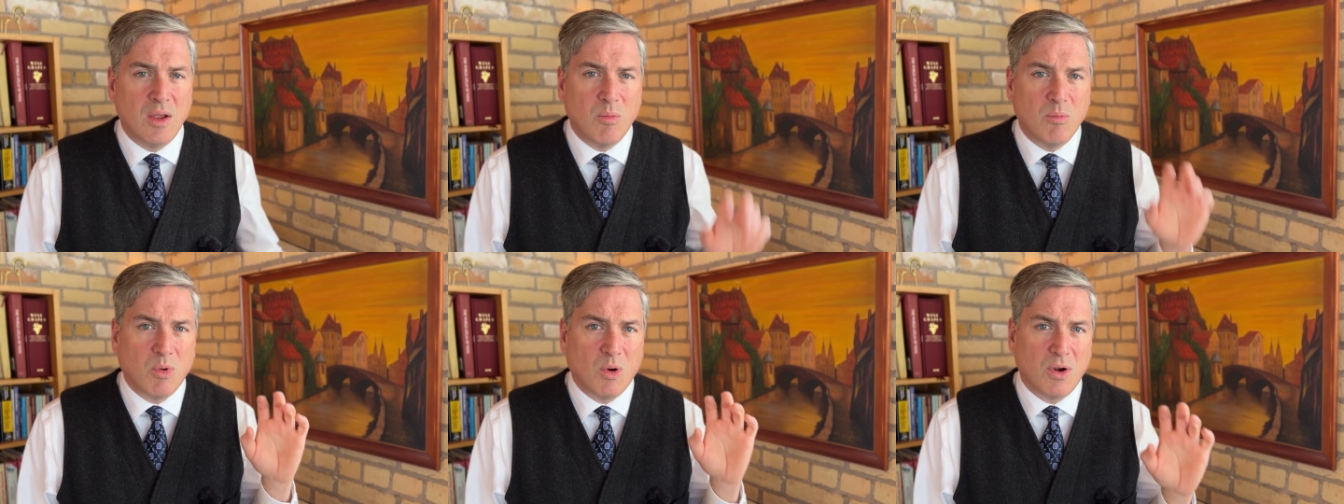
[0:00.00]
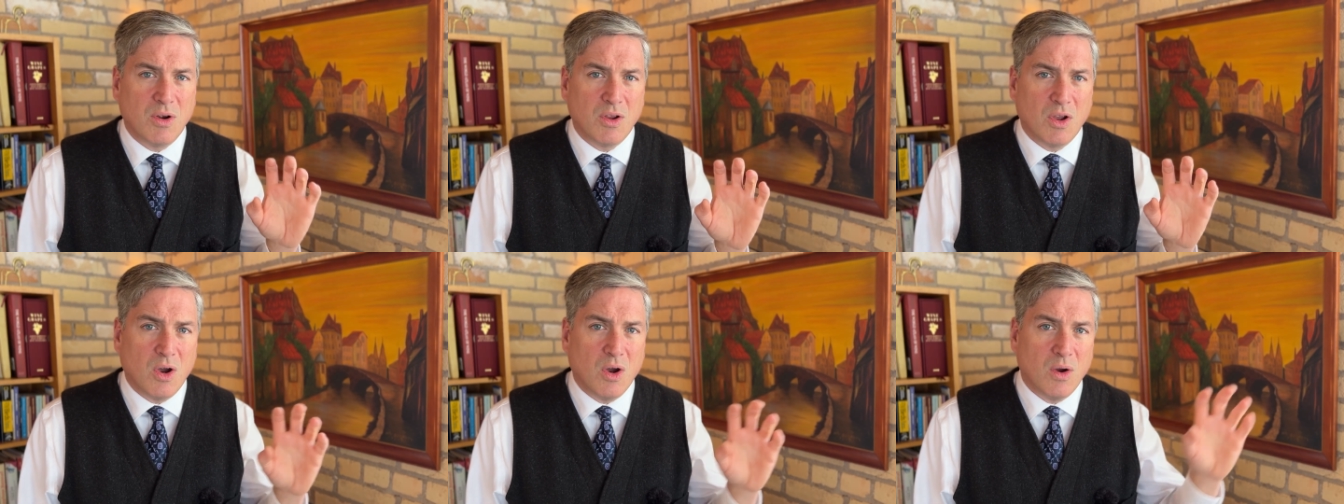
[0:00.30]

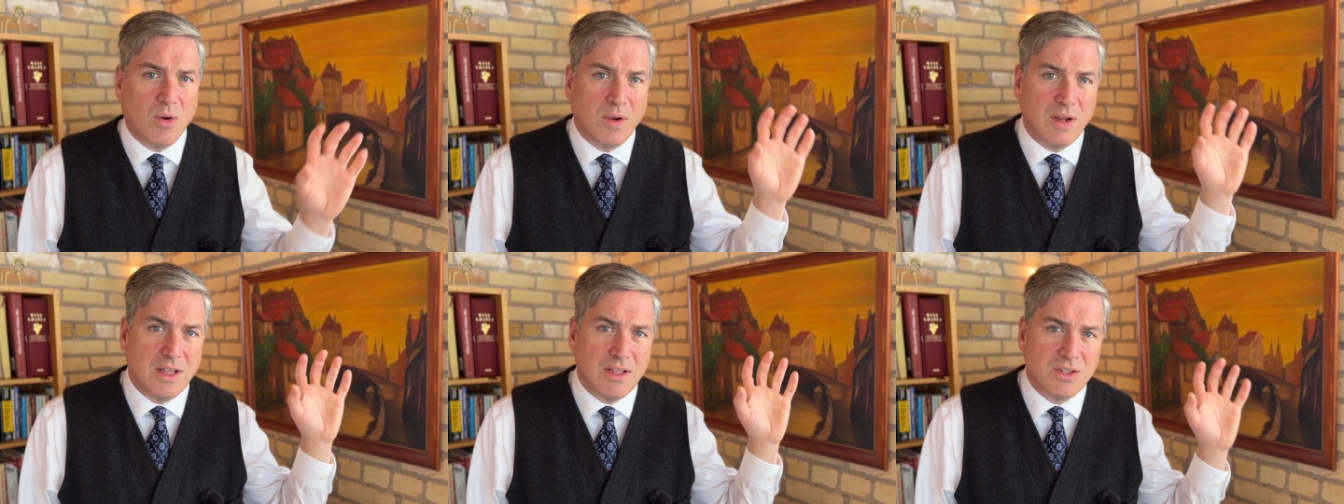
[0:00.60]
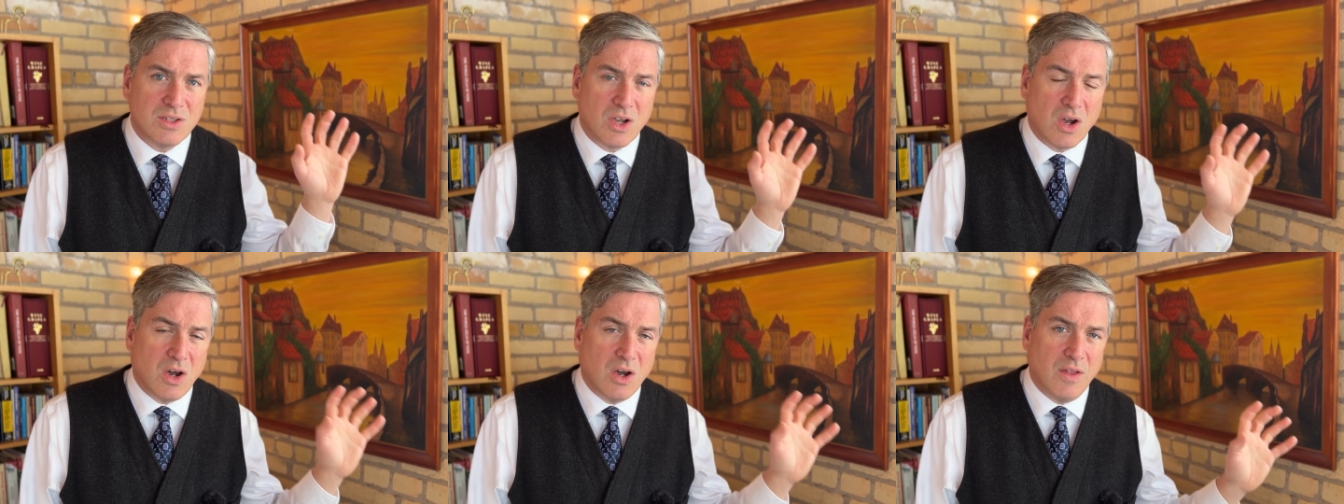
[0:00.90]
Bordeaux
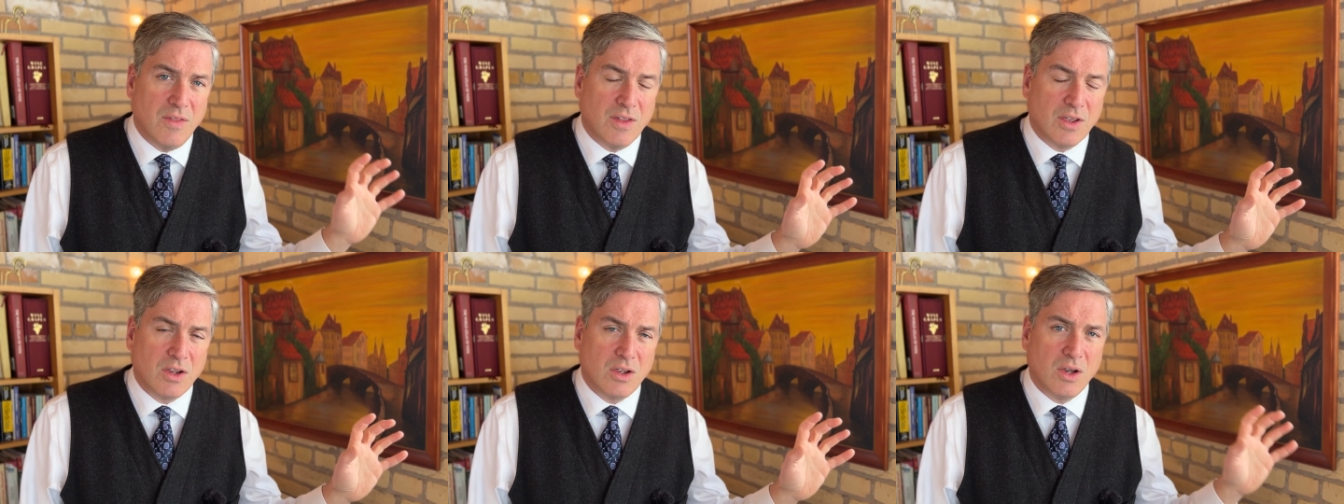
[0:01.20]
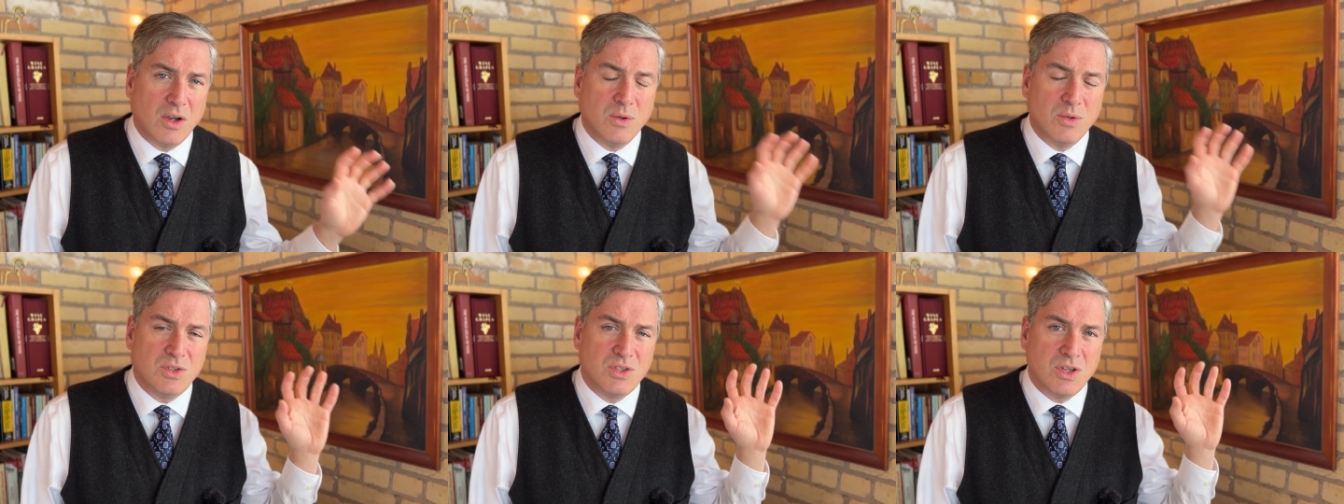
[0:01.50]
is on the
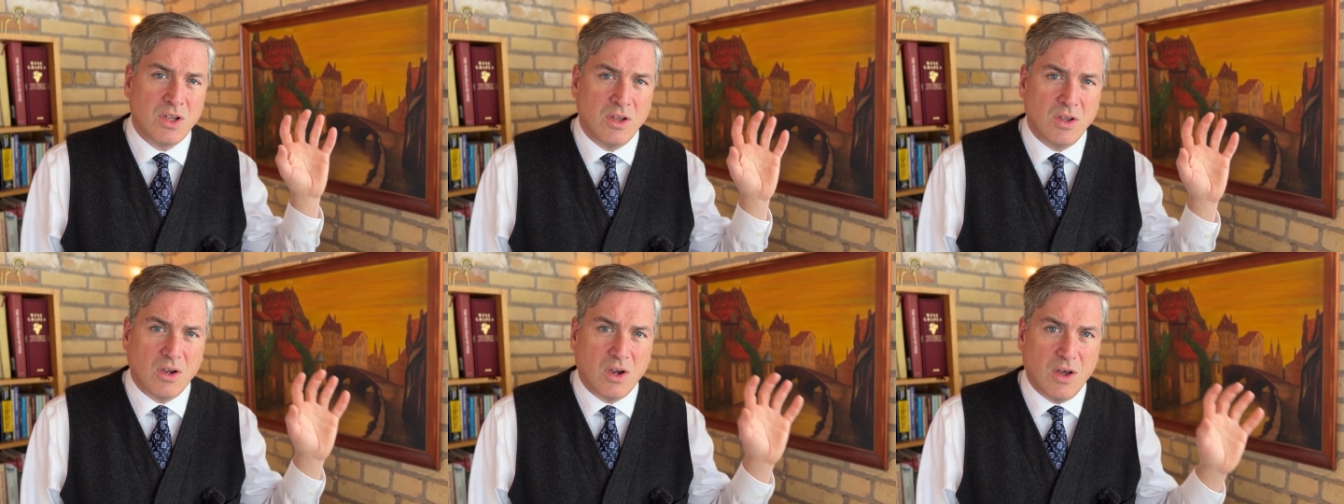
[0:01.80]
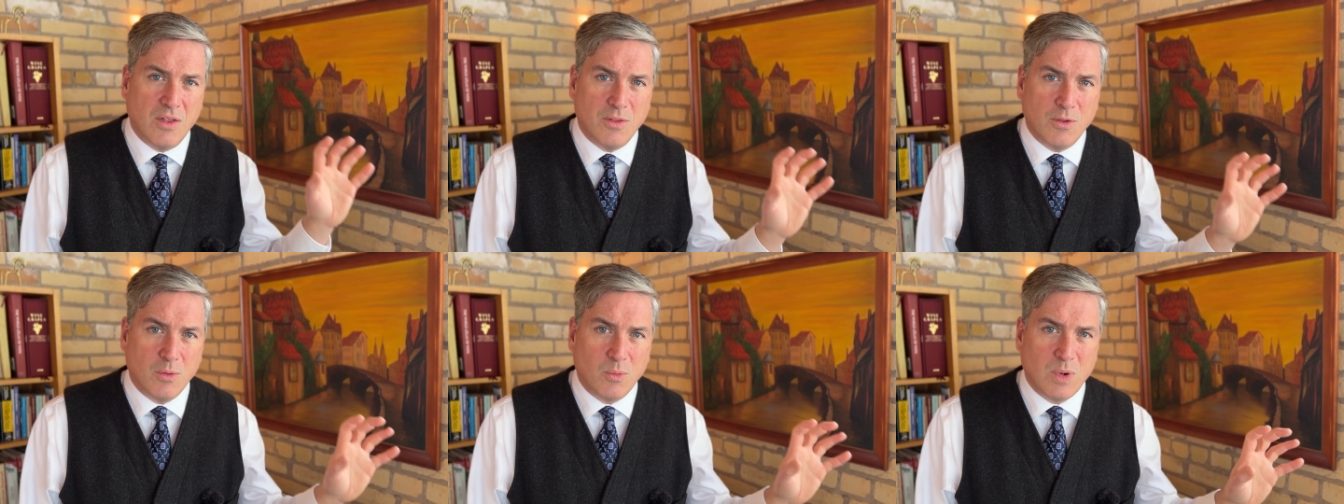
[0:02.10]
coast
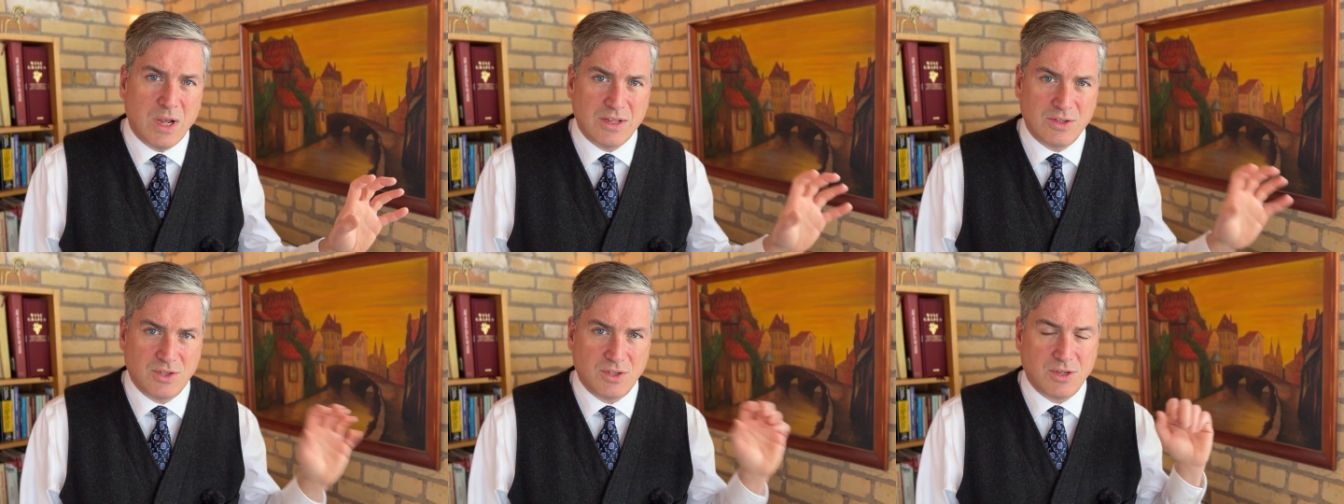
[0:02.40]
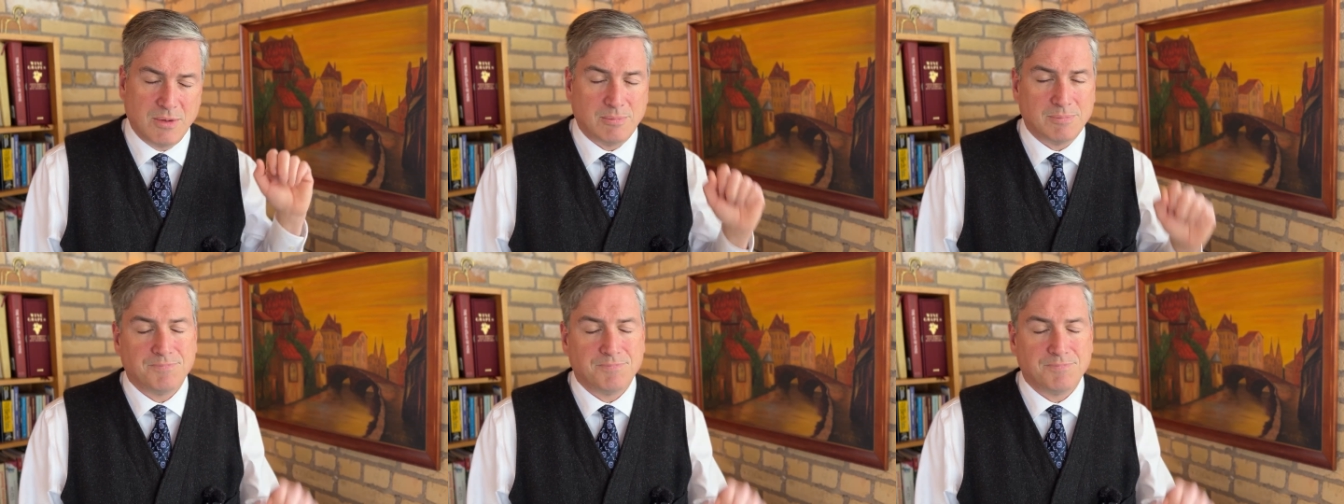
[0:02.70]
on the west.